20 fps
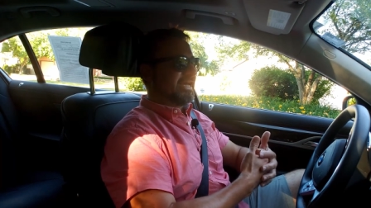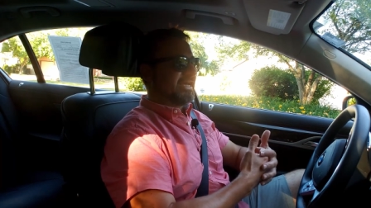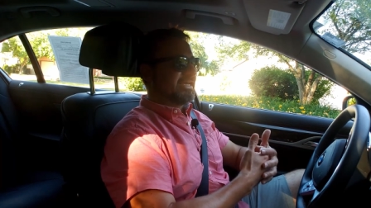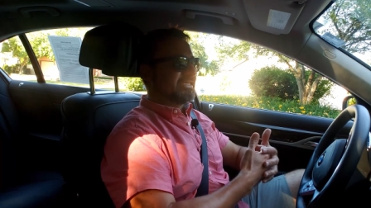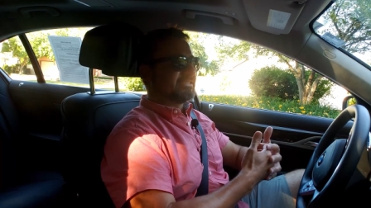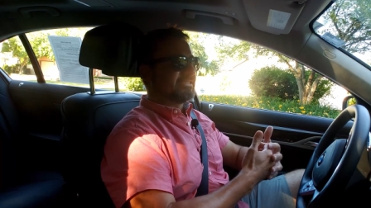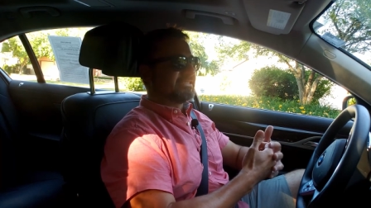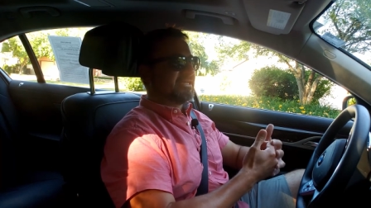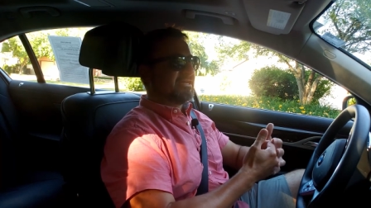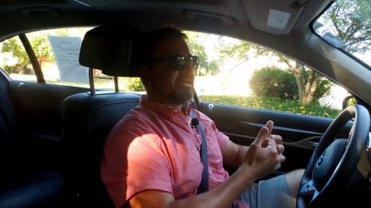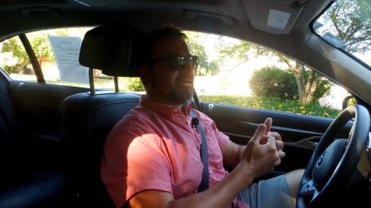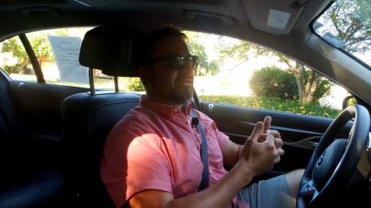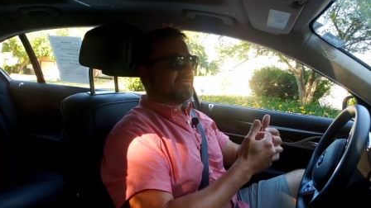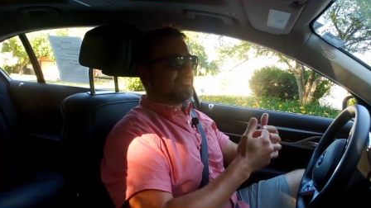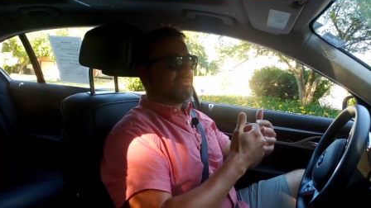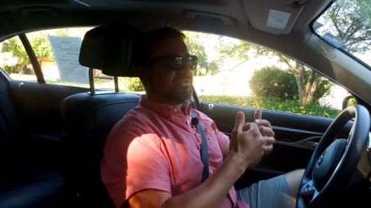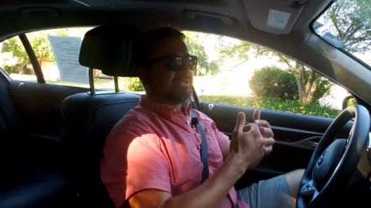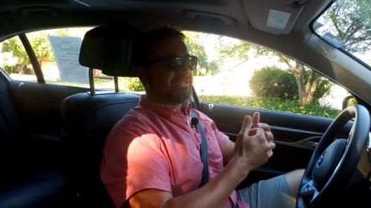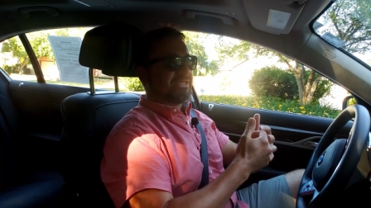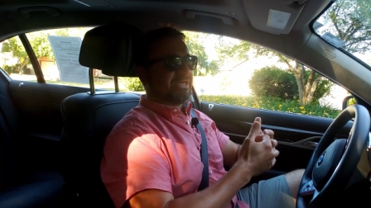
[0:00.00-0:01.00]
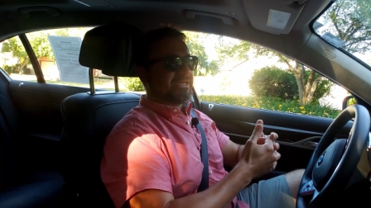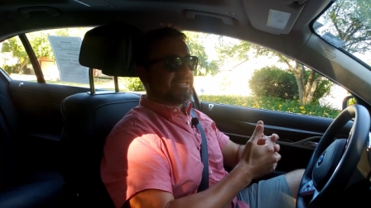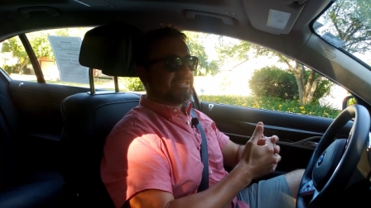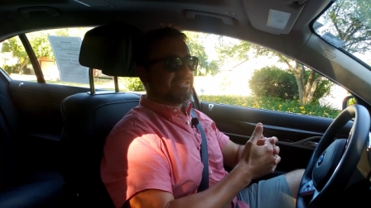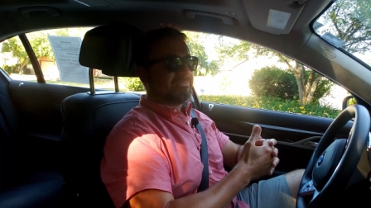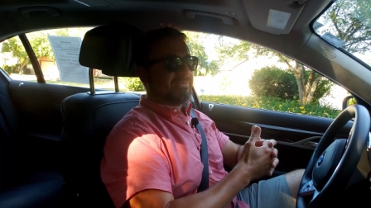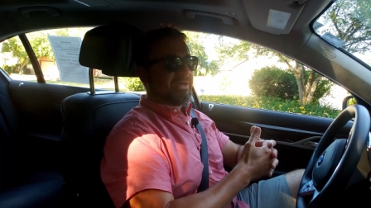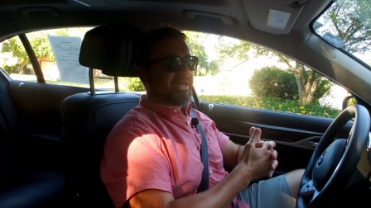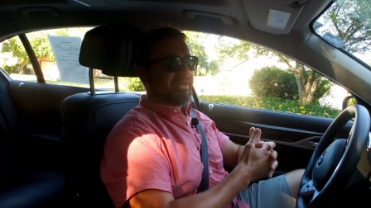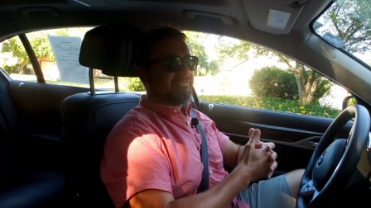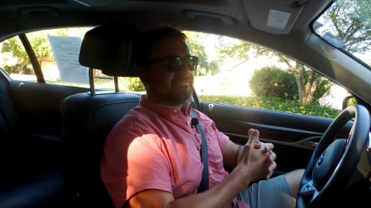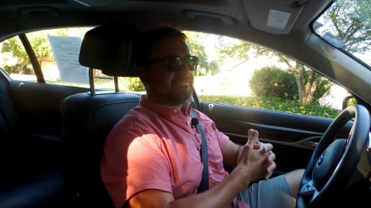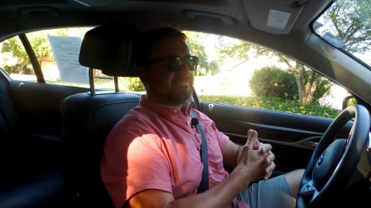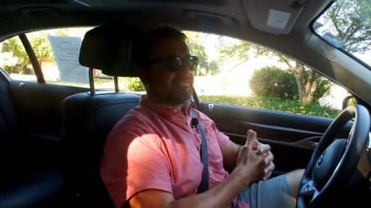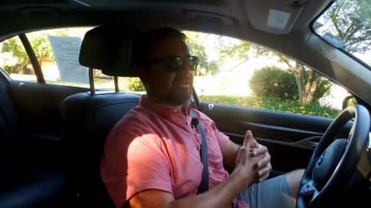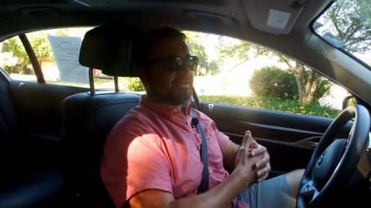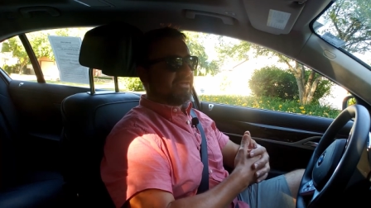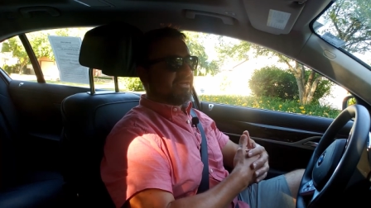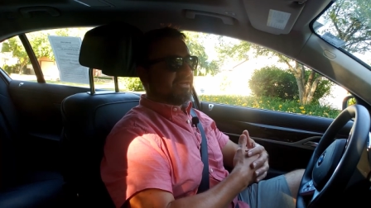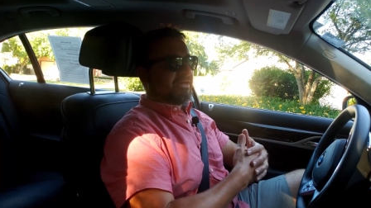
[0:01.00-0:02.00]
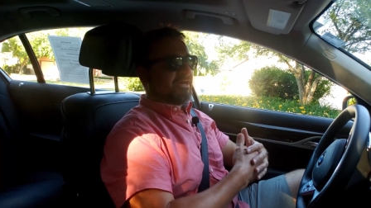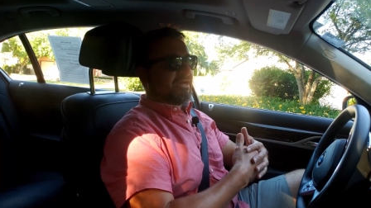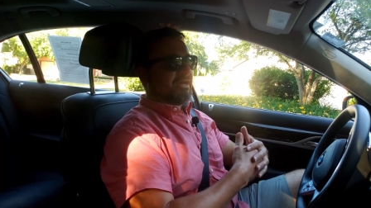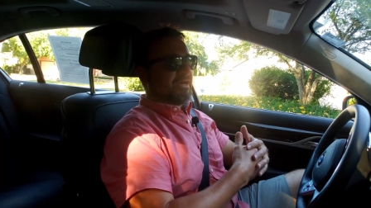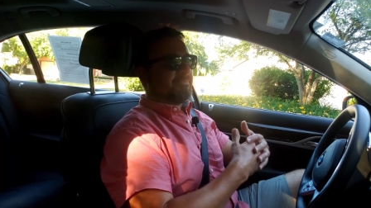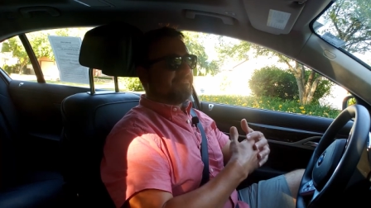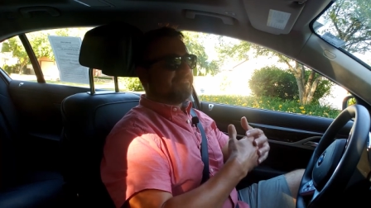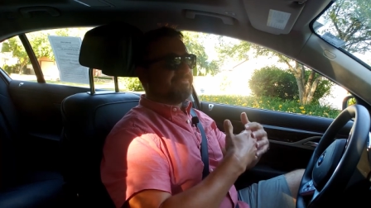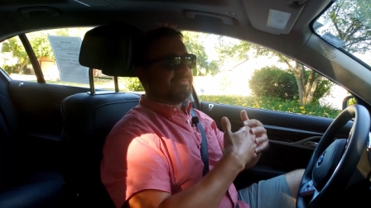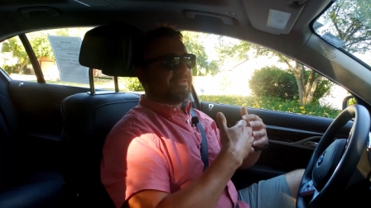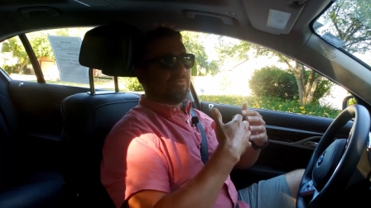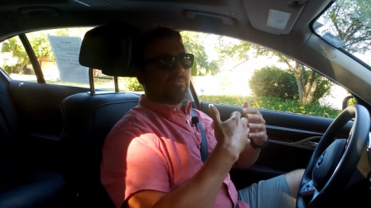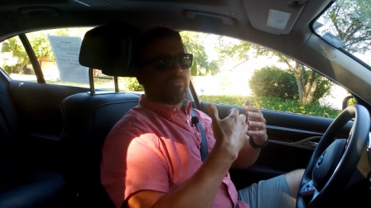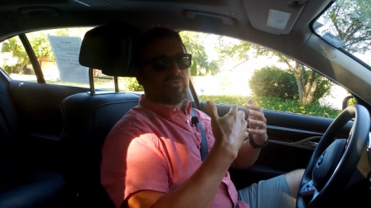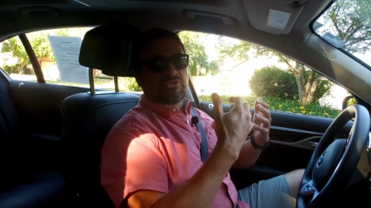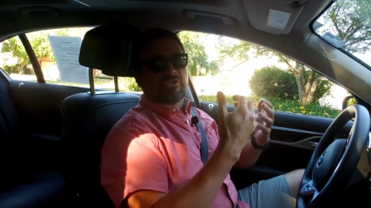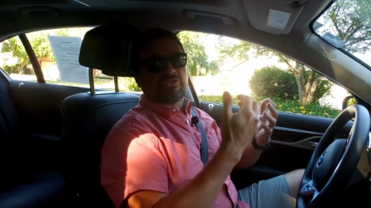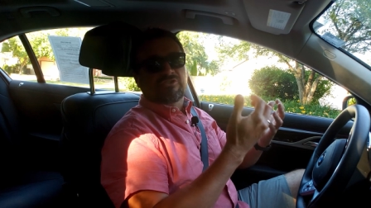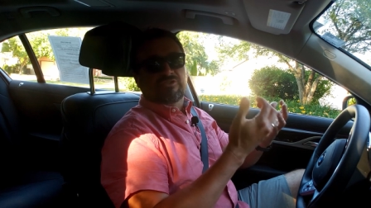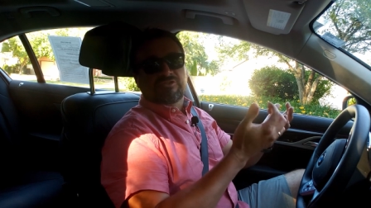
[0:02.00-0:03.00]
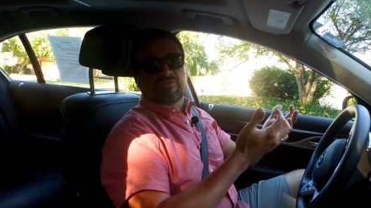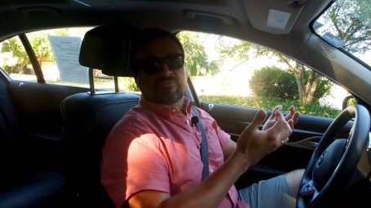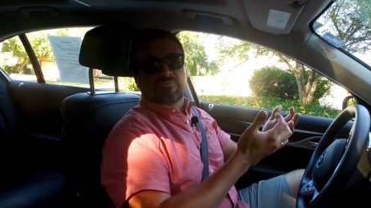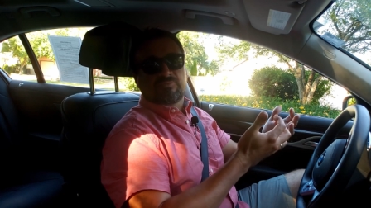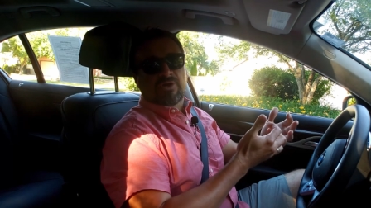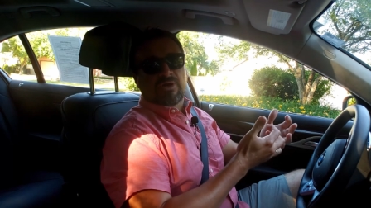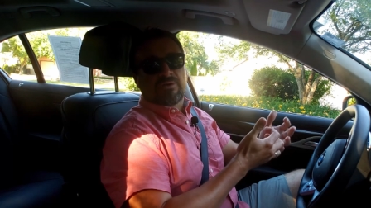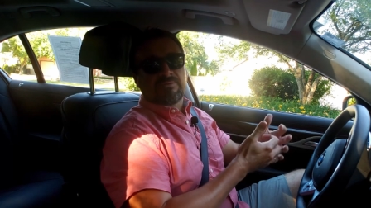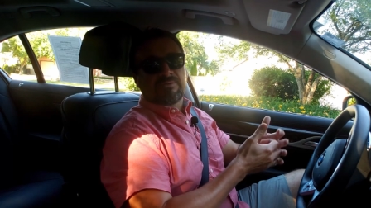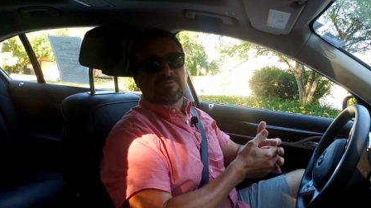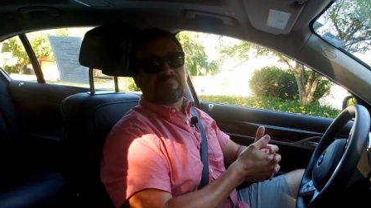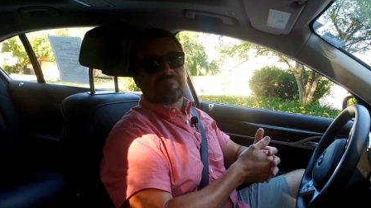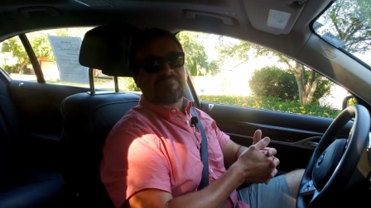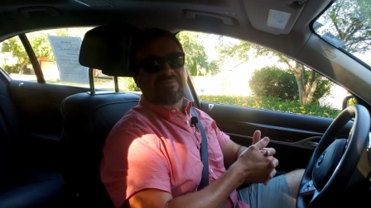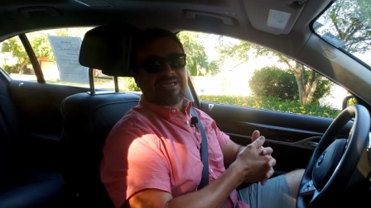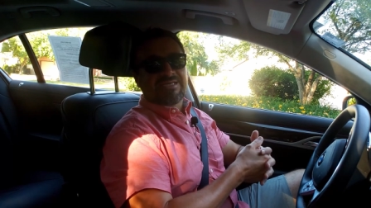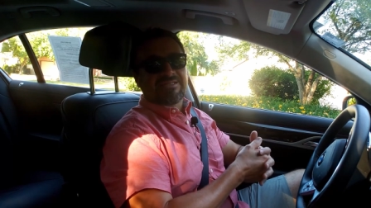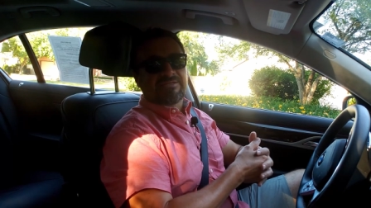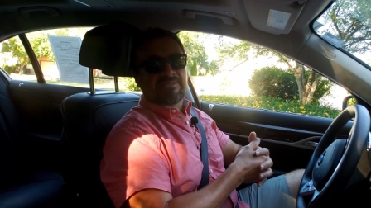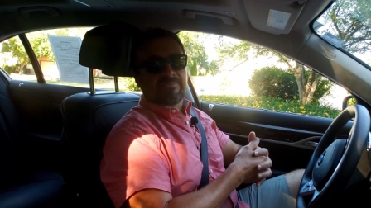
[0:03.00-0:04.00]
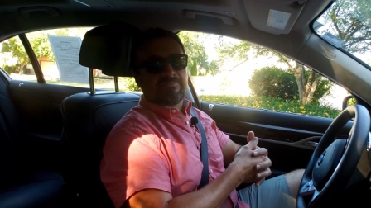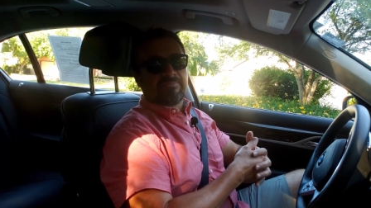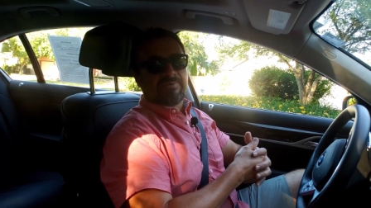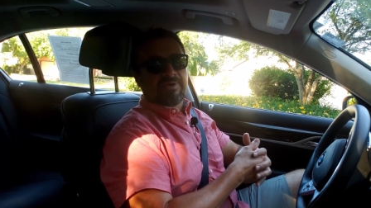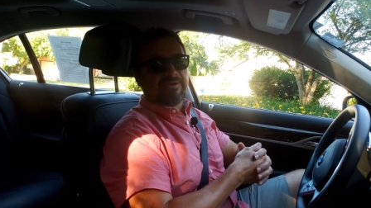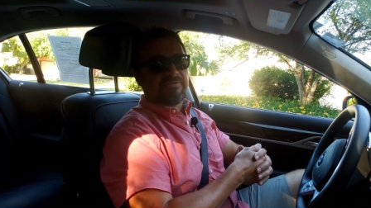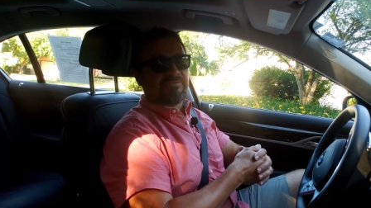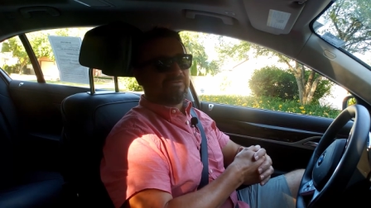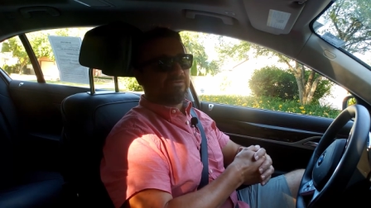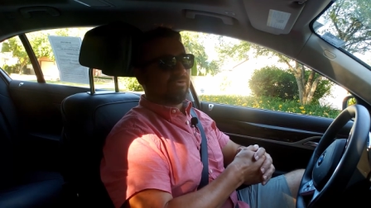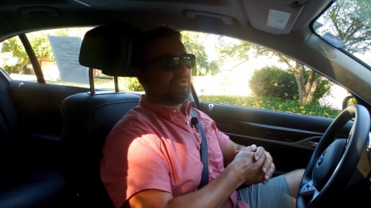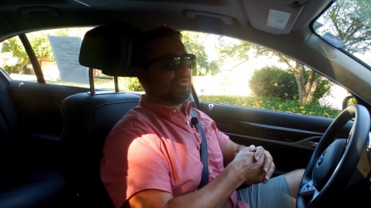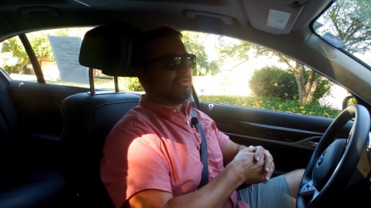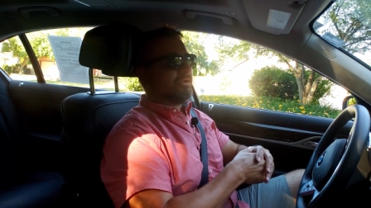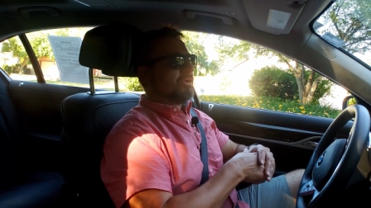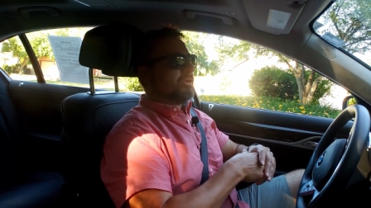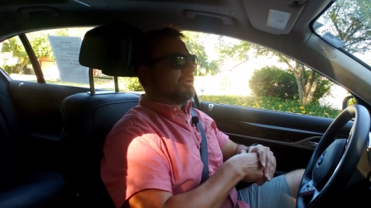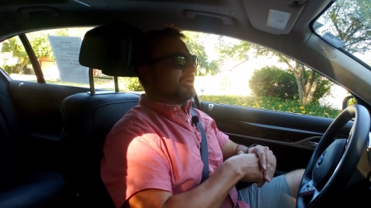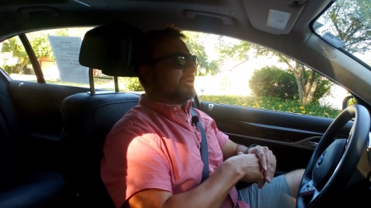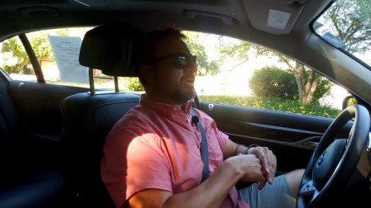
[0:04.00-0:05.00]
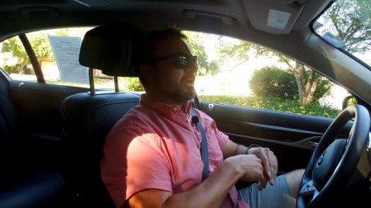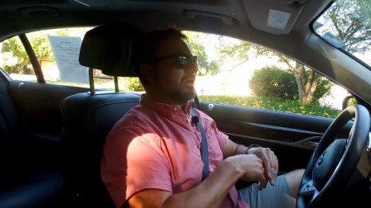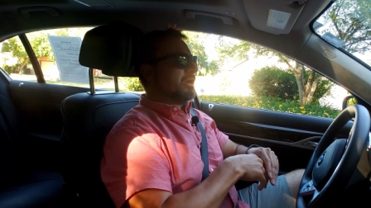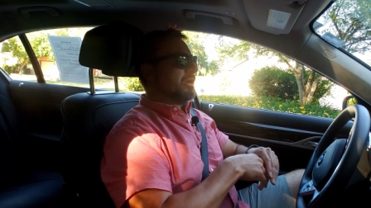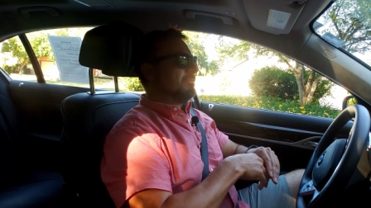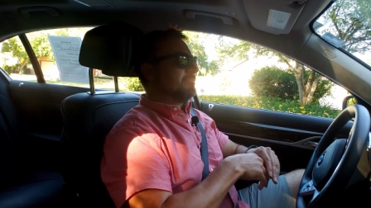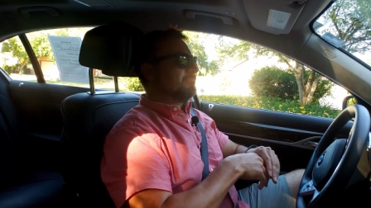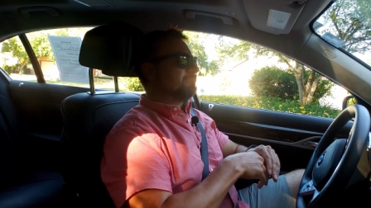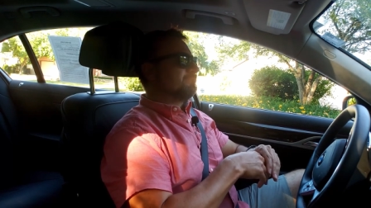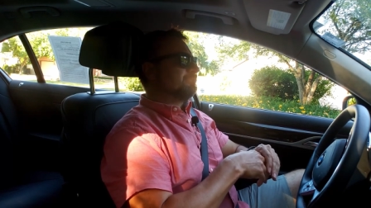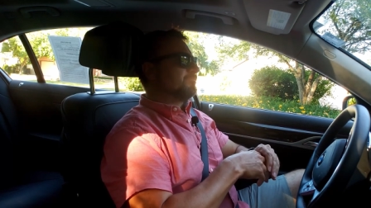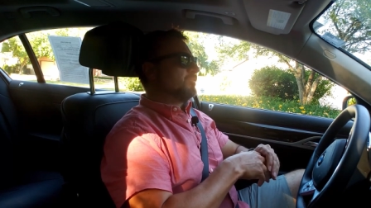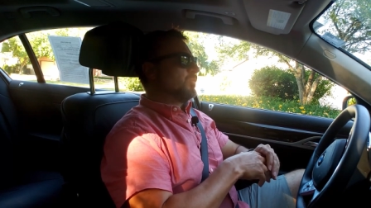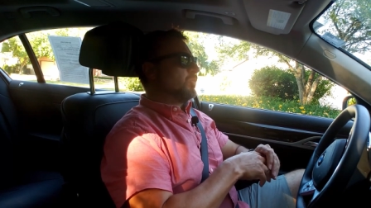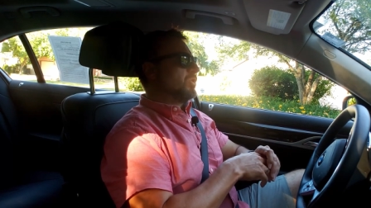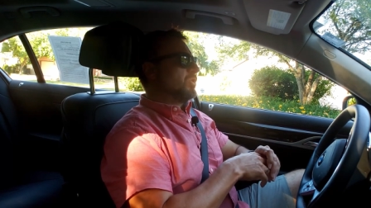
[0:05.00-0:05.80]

as Mercedes-Benz, um, which is its probably main competitor, um,